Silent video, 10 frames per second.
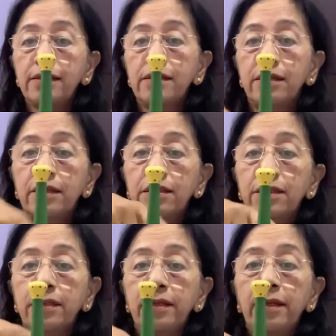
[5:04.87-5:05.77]
structure
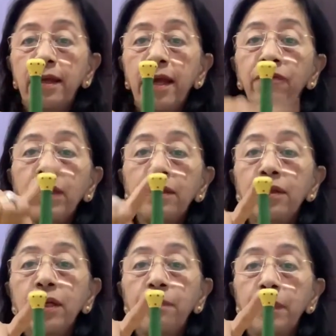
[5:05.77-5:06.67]
having
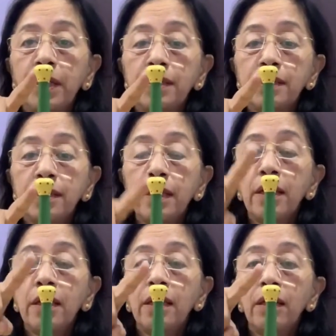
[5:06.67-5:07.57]
three parts.
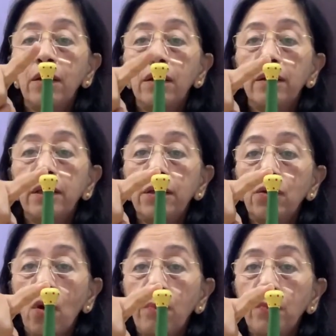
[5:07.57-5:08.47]
The
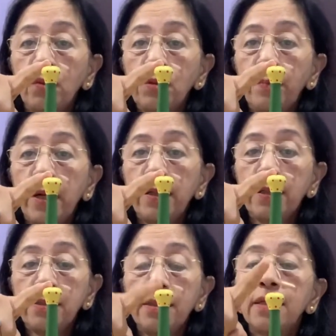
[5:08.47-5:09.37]
topmost part
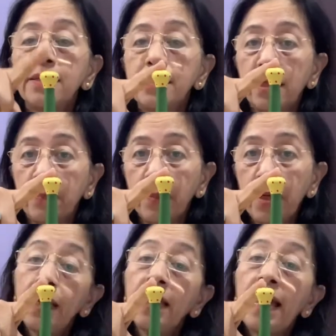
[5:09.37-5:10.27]
is stigma,
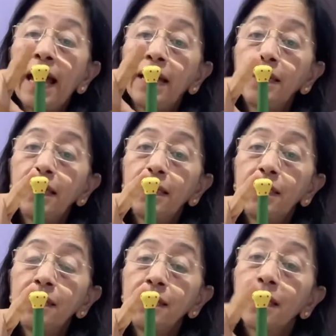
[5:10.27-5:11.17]
and it
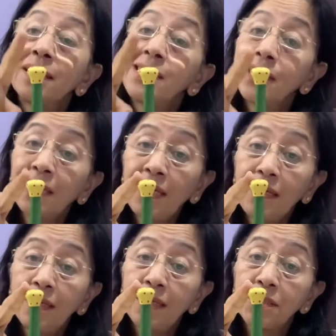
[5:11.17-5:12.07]
is sticky
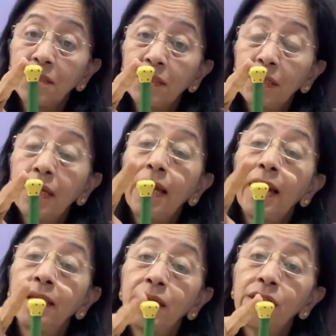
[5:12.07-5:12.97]
in nature,
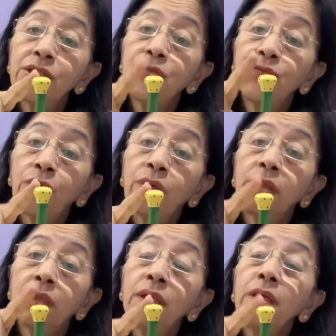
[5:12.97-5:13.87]
and it is for
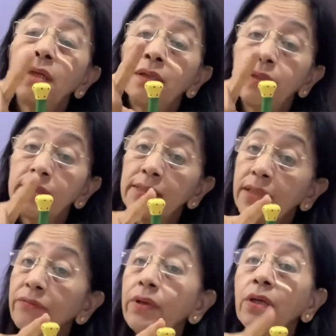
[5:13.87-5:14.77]
the
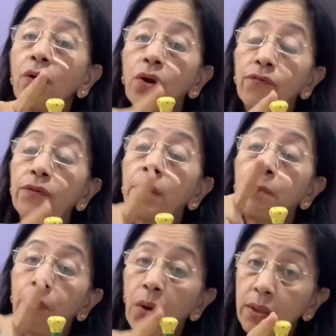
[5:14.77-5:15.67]
receiving of the
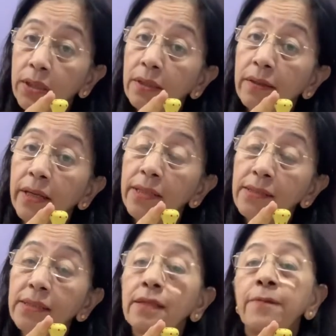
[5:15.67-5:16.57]
pollen
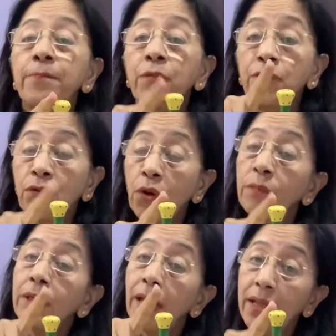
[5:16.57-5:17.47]
grains from
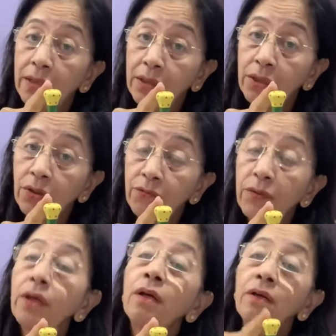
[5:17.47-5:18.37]
the anther of
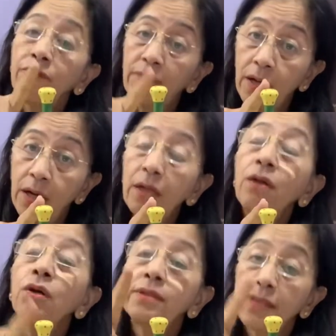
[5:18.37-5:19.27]
the flower,
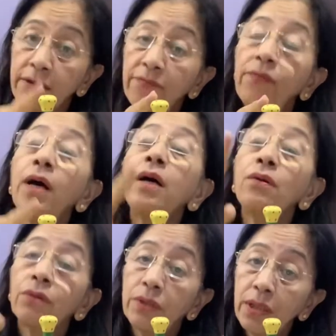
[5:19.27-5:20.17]
same flower
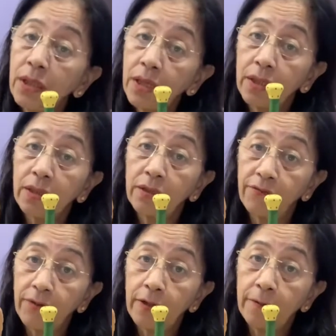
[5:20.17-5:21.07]
or the another
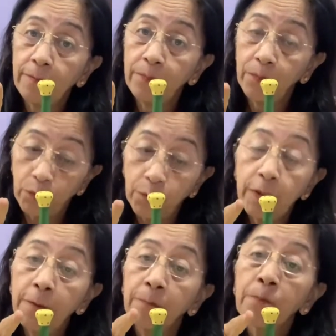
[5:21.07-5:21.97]
flower.
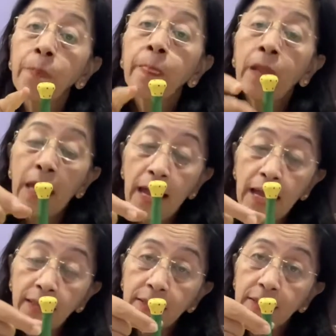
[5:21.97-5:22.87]
Okay.
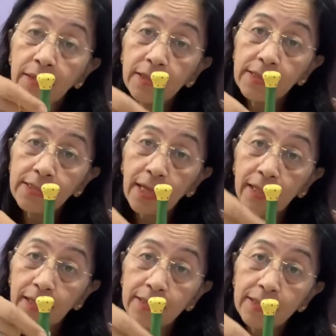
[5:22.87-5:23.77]
And the
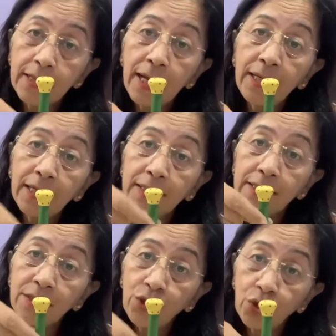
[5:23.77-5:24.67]
style is
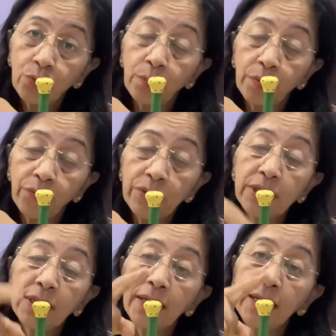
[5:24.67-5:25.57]
a tube
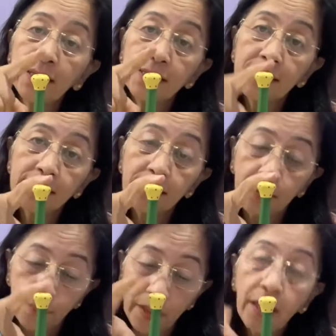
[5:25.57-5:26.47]
which connects
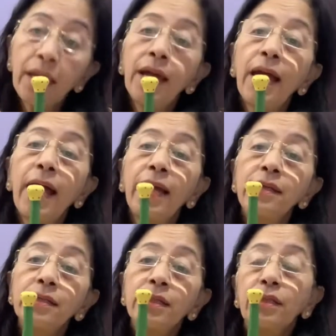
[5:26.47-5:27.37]
stigma
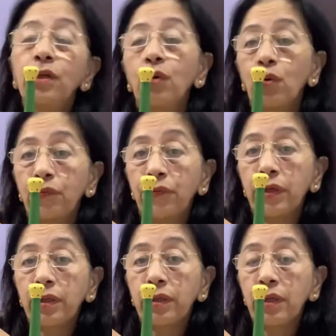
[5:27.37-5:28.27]
and the
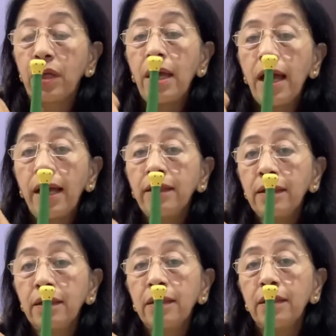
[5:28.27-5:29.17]
ovary,
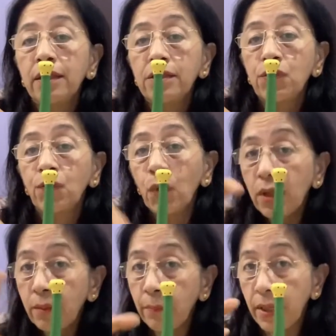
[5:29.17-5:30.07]
and the
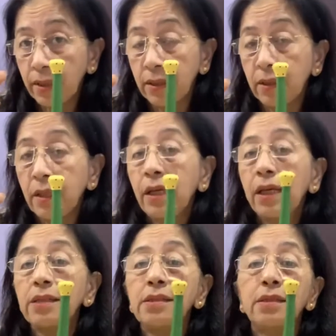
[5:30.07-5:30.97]
swollen part is